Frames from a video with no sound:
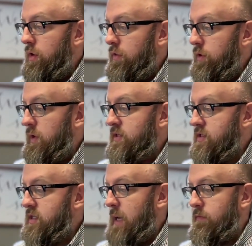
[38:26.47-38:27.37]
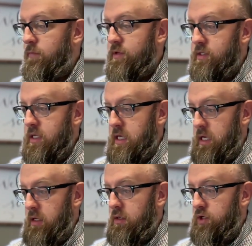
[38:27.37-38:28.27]
though he has escaped from the
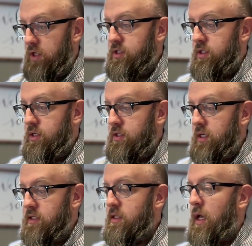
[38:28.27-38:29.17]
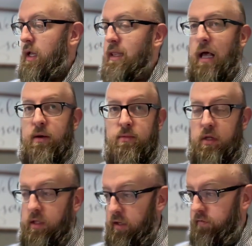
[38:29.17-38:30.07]
sea. Justice has not allowed him to
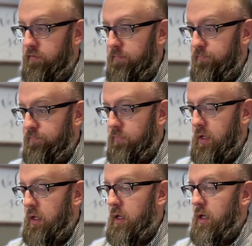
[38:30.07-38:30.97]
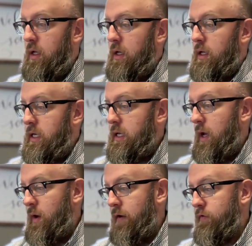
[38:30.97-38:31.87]
live. He,
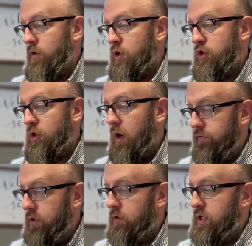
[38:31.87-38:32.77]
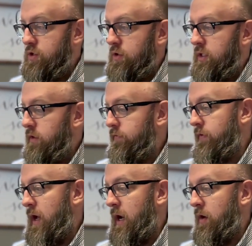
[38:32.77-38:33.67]
however, shook off the creature into the
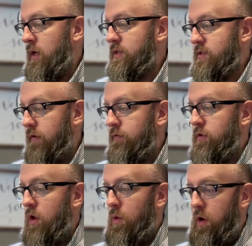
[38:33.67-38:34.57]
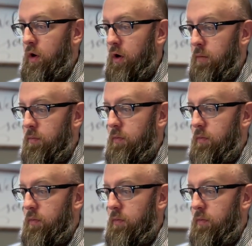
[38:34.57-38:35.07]
fire and suffered no harm.